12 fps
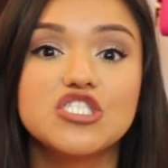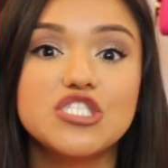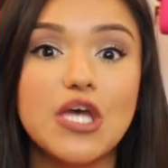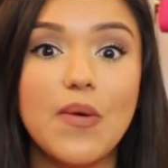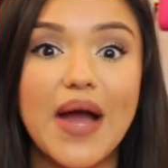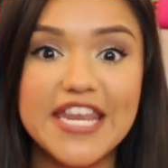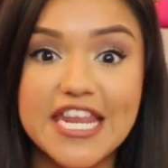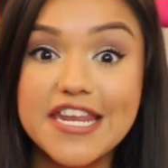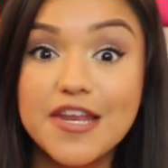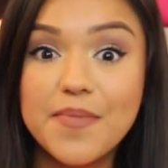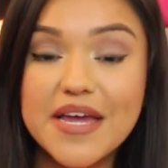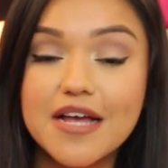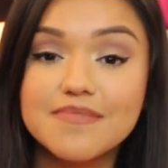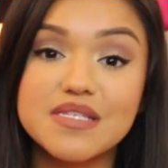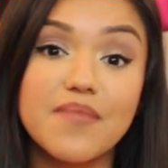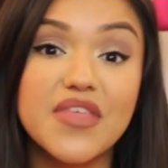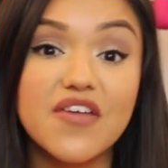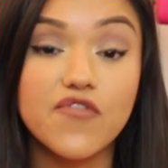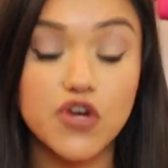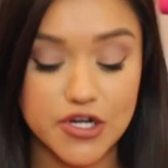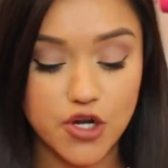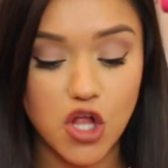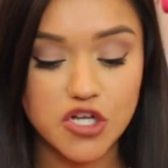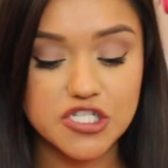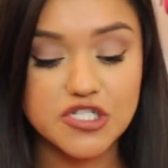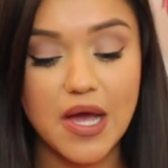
so I needed to pick up something for $1.